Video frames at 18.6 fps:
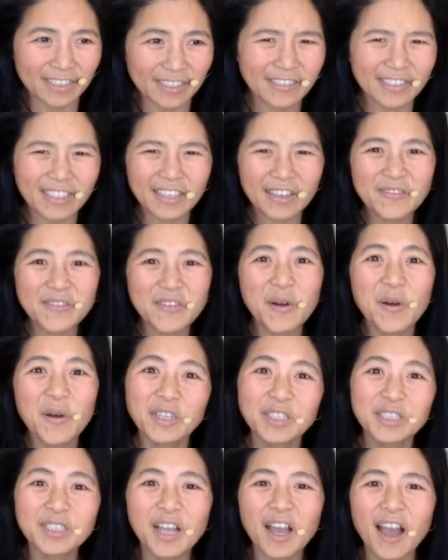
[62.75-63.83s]
And I was like, of
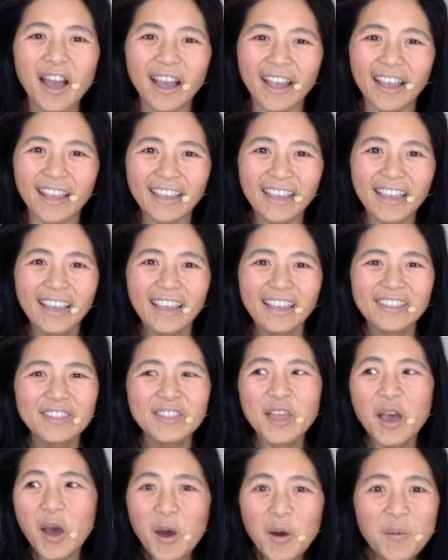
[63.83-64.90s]
course not.
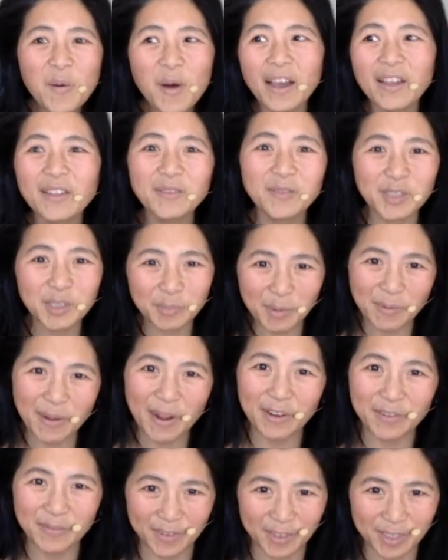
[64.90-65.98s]
No one was
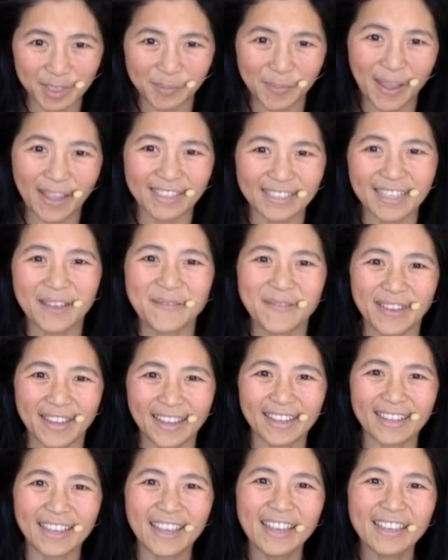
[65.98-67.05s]
prepared for this pandemic.
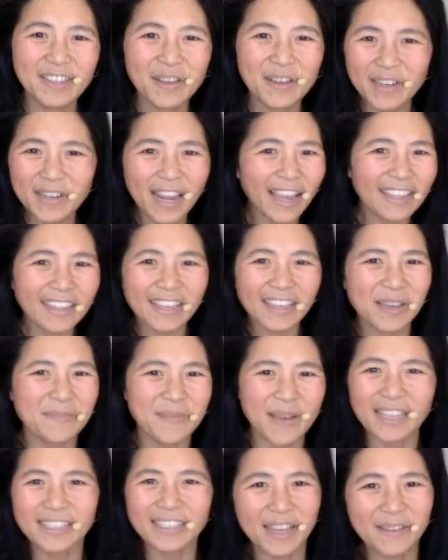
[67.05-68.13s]
No one had like a
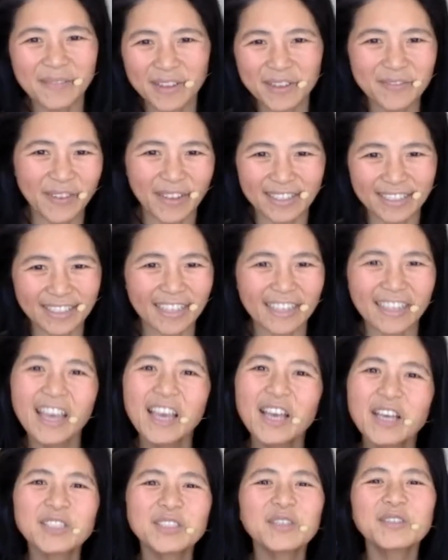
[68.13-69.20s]
pandemic funding.
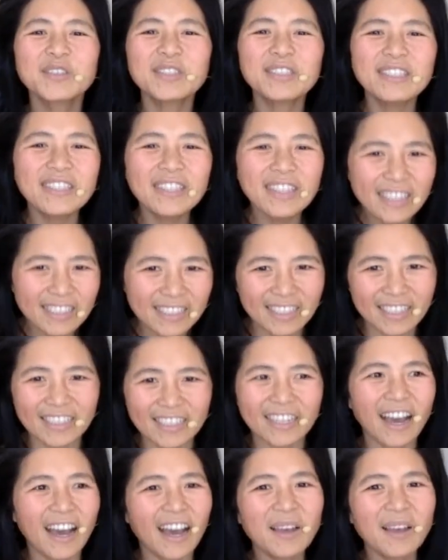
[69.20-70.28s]
So listen,
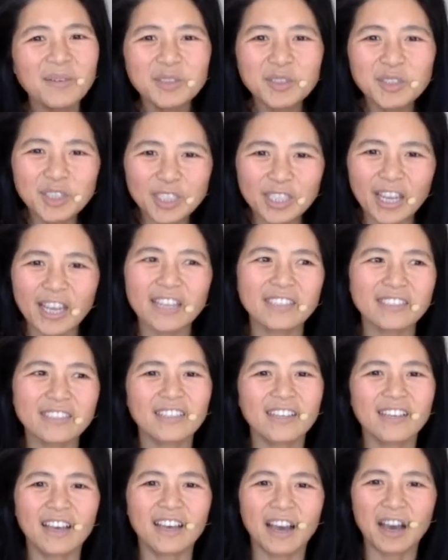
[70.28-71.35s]
I will just
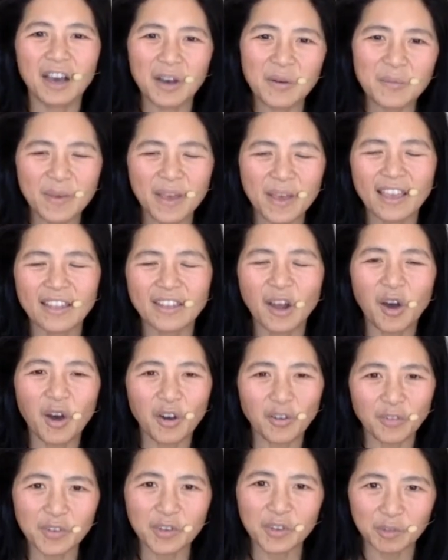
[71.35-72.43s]
come and
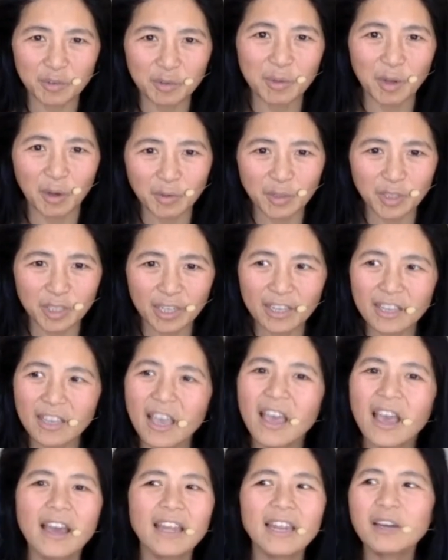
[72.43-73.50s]
offer group coaching
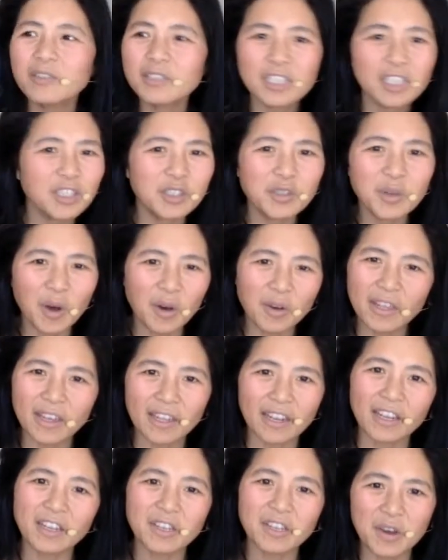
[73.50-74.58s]
and I'll teach you all that
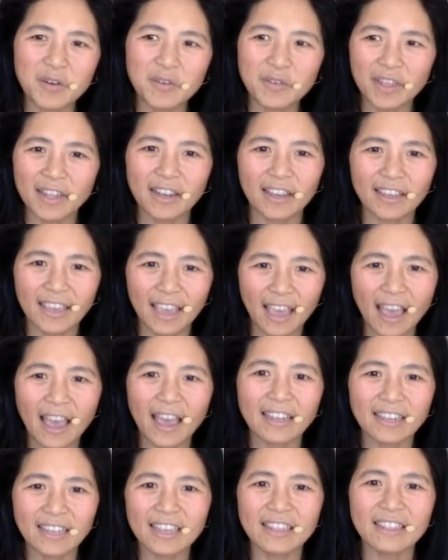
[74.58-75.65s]
I know that I
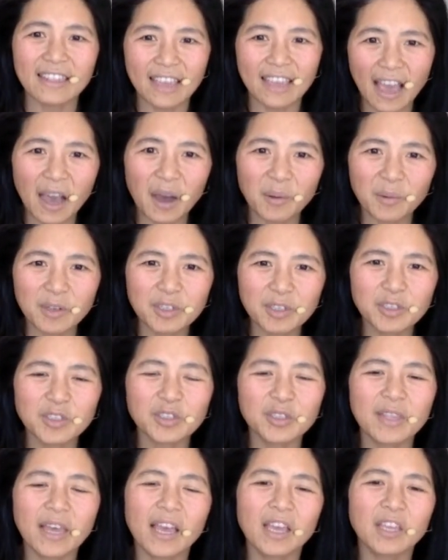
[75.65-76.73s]
can in the hours
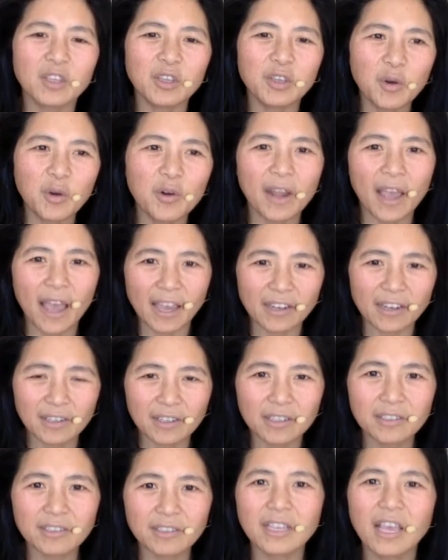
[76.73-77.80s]
so that your
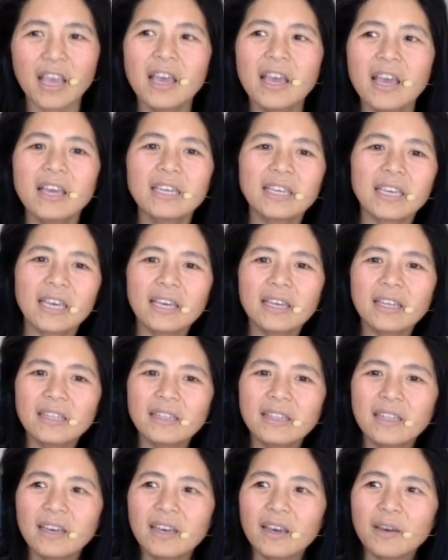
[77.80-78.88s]
editors
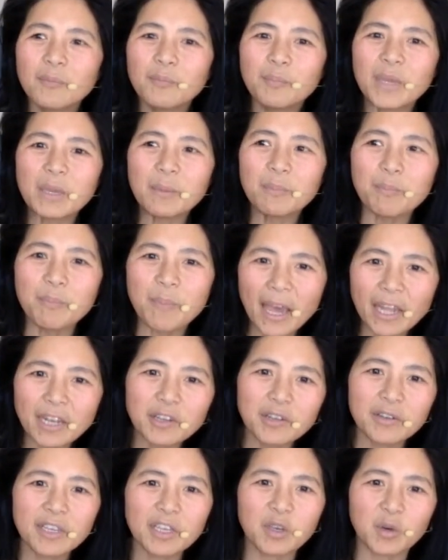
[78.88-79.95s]
can be
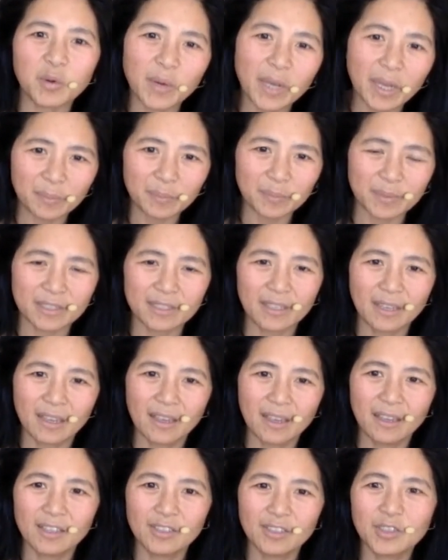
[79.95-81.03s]
better equipped
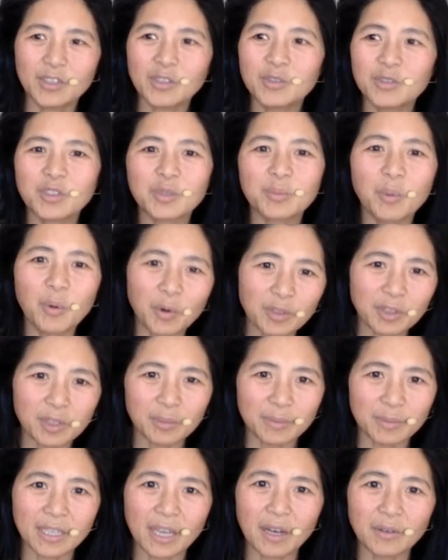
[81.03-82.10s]
to support
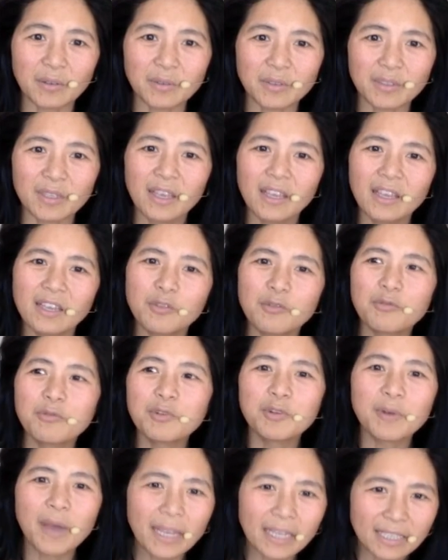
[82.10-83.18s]
themselves
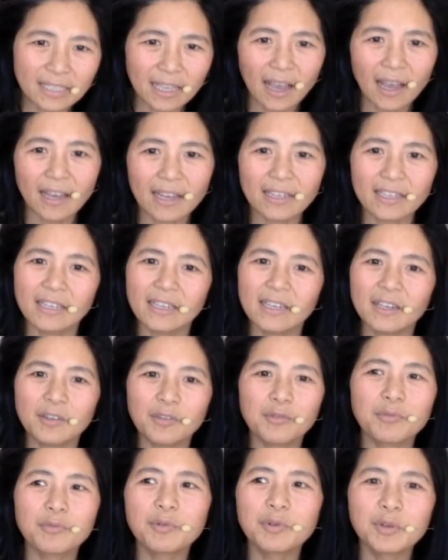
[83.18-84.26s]
through anxiety,
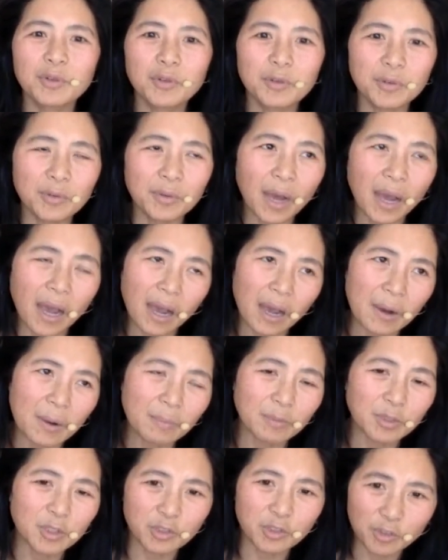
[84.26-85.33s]
through
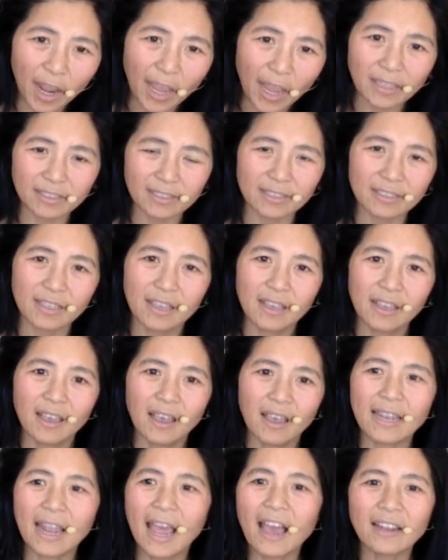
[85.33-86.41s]
stress,
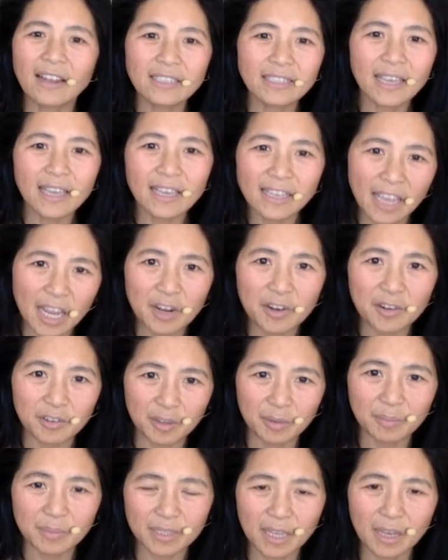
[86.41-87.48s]
and how to take care of
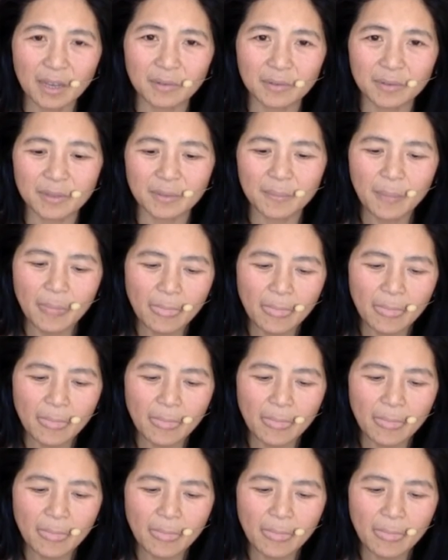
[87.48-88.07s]
themselves.